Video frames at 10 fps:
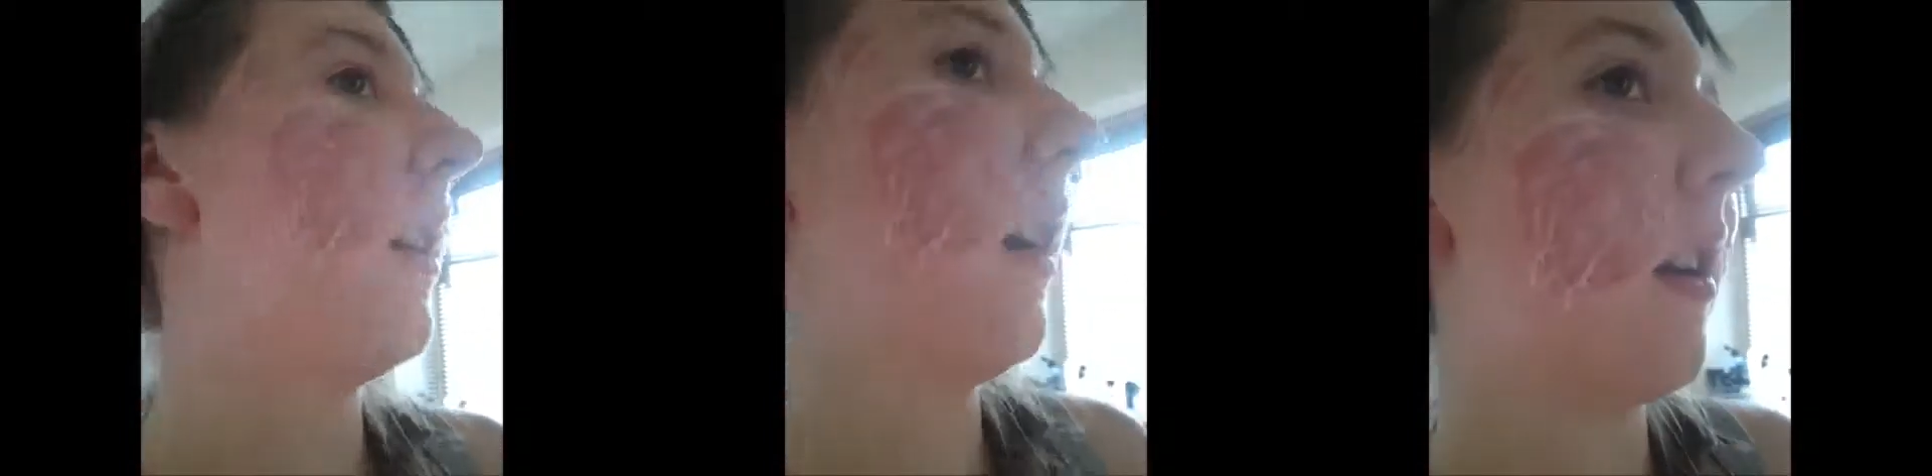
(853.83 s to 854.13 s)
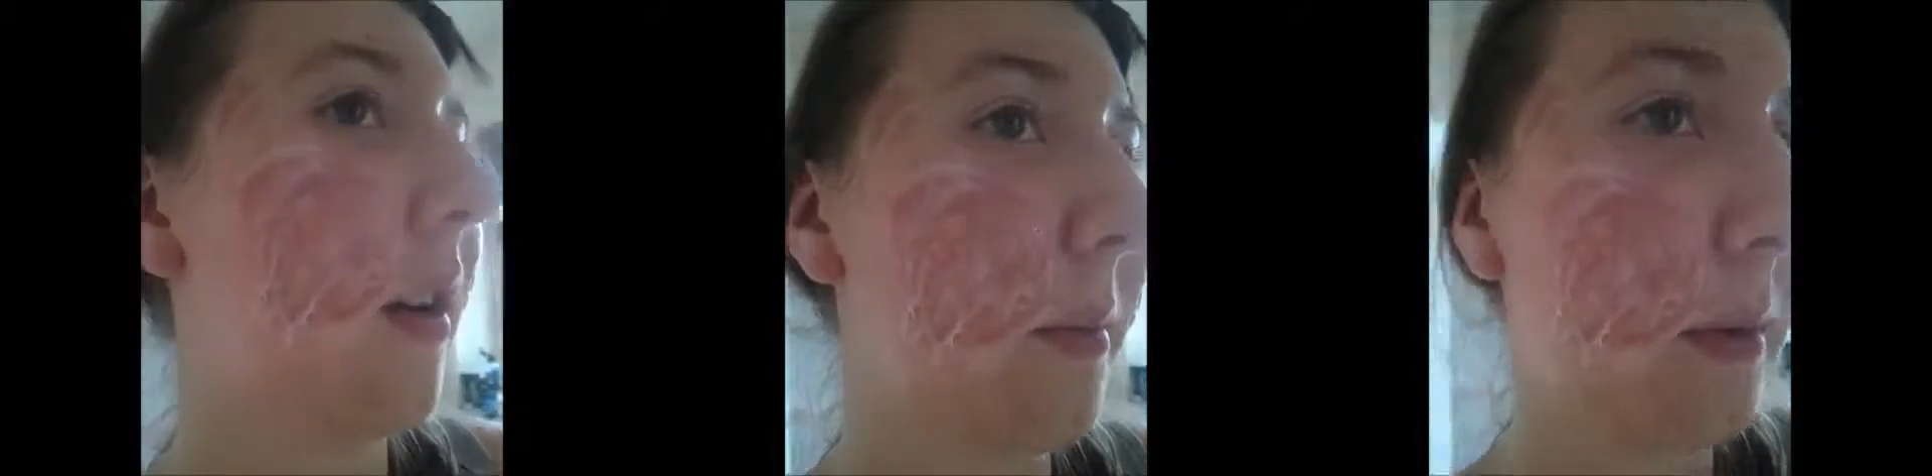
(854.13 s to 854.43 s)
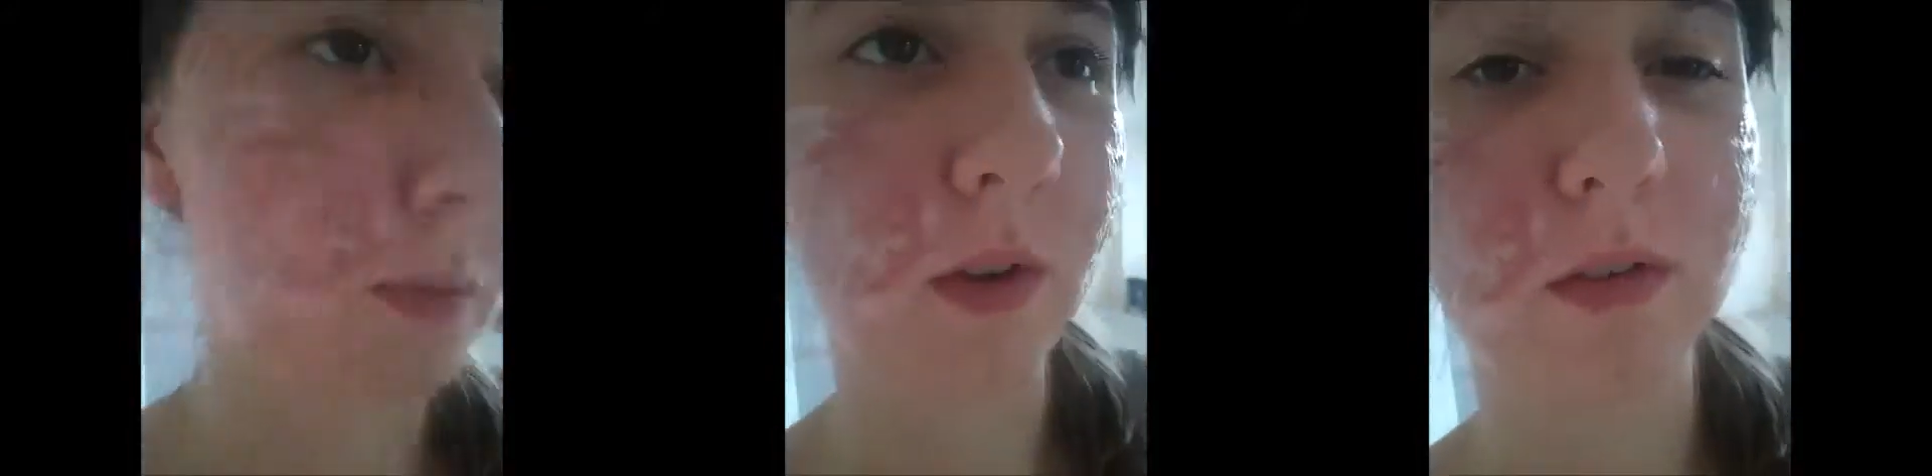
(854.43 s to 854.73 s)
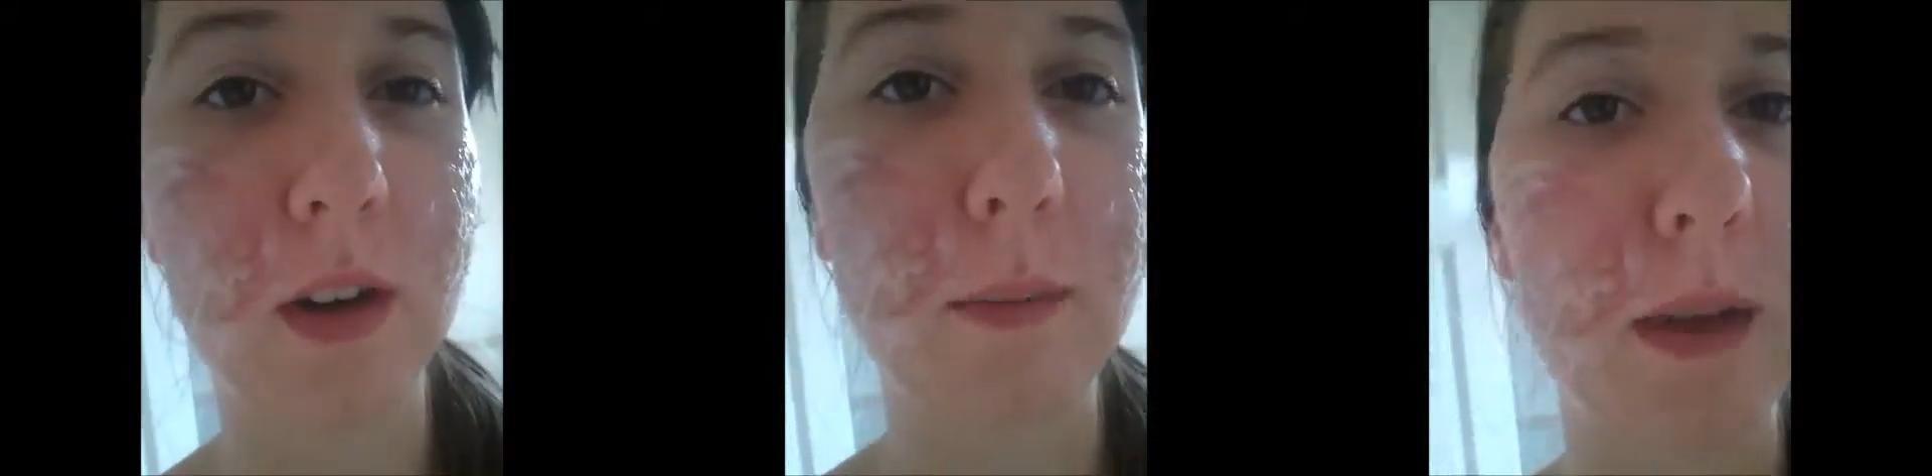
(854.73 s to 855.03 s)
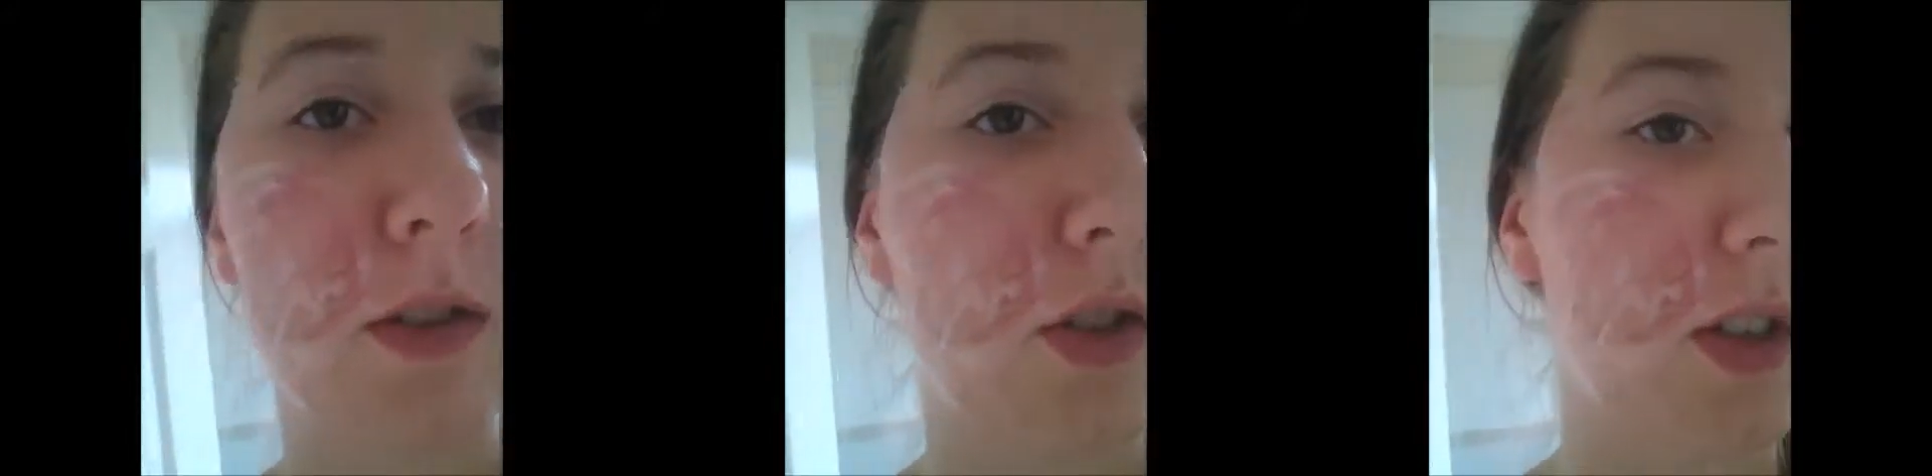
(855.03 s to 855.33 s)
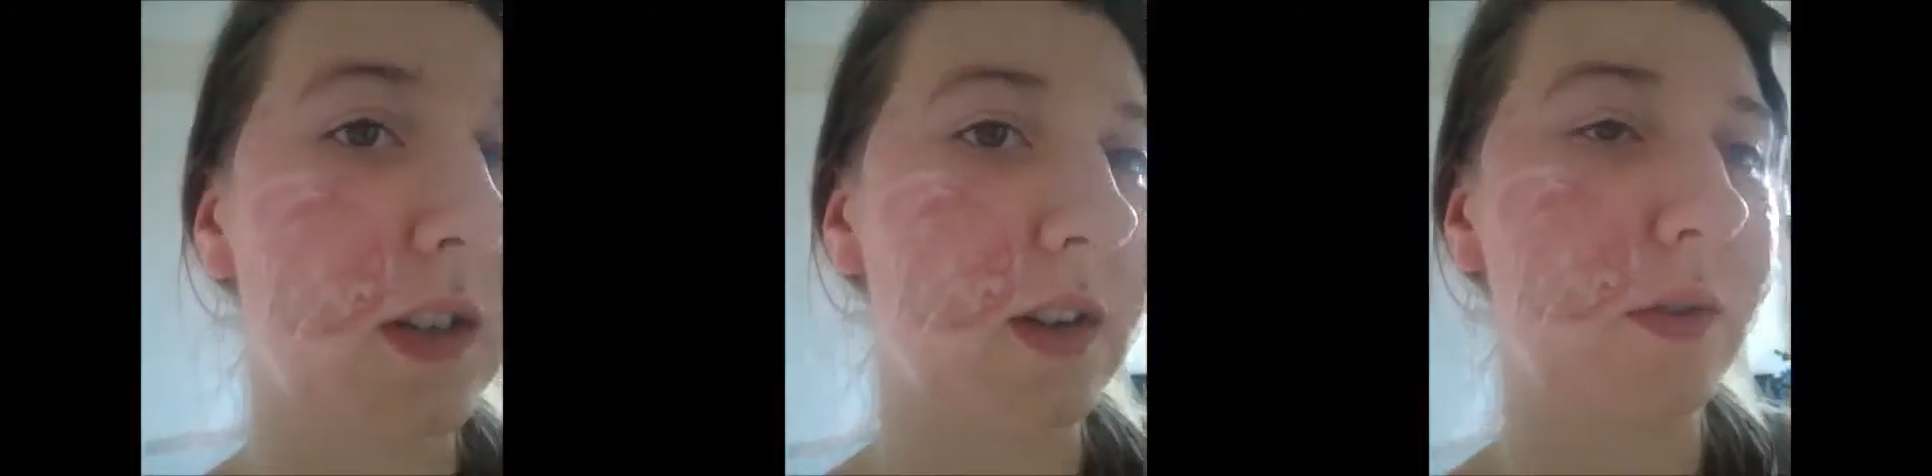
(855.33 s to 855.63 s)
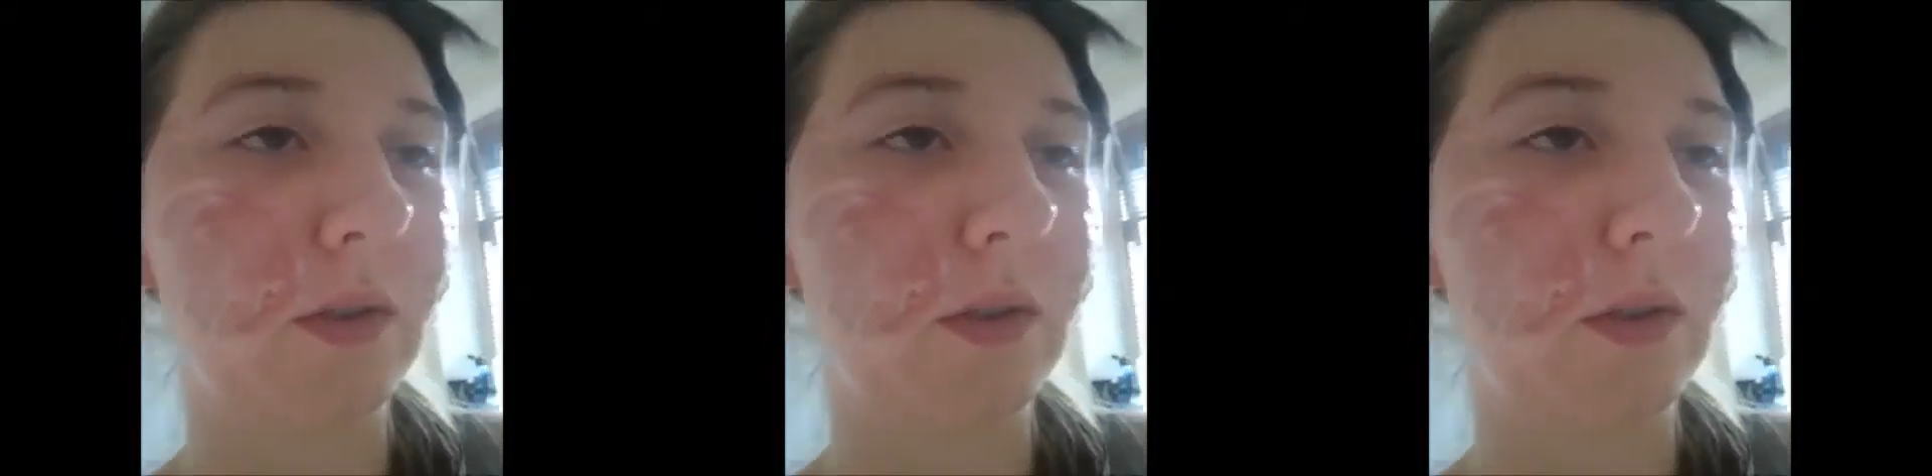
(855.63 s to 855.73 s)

I can't remember whether I mentioned it or